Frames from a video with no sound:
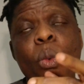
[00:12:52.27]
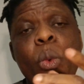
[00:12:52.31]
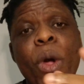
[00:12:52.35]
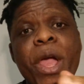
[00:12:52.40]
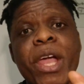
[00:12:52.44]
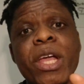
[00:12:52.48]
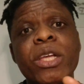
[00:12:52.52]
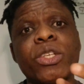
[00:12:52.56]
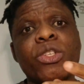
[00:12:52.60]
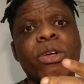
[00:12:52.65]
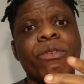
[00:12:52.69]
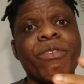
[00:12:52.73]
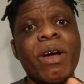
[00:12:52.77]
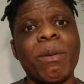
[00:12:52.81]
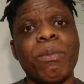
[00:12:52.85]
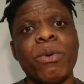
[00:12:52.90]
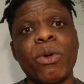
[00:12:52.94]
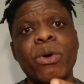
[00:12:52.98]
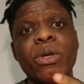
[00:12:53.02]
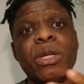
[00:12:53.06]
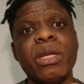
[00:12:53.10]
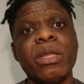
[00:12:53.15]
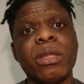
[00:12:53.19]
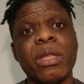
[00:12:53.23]
ways of
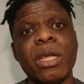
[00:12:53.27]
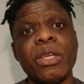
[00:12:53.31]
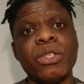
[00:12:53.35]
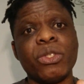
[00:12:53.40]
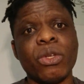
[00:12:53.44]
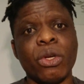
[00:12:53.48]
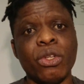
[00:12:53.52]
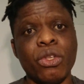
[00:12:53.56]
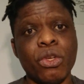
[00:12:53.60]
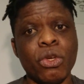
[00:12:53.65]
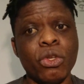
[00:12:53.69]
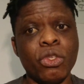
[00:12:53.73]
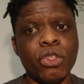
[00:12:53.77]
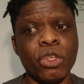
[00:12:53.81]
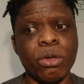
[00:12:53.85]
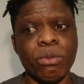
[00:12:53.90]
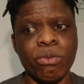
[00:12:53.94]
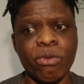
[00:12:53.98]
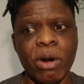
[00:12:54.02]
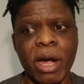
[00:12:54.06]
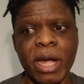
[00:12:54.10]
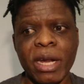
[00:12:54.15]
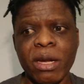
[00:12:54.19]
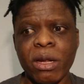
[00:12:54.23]
uploading things on
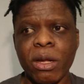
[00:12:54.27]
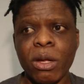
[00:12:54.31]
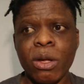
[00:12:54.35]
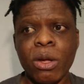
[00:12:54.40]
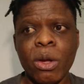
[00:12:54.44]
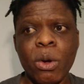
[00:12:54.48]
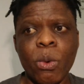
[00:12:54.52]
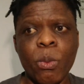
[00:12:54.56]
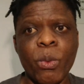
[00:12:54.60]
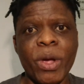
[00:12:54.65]
YouTube, right?